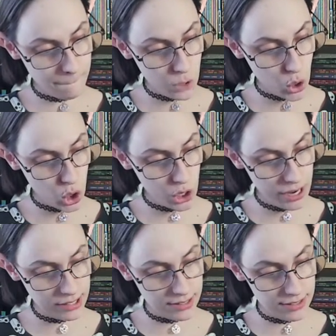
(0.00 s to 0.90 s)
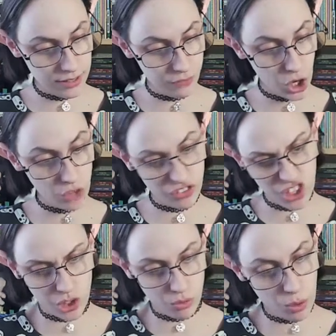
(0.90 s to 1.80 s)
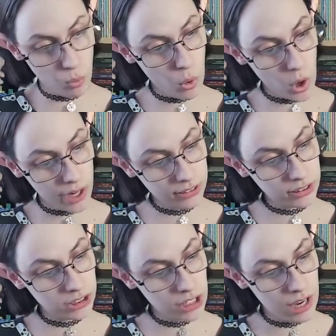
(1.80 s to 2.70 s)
progress, confidence, rewards,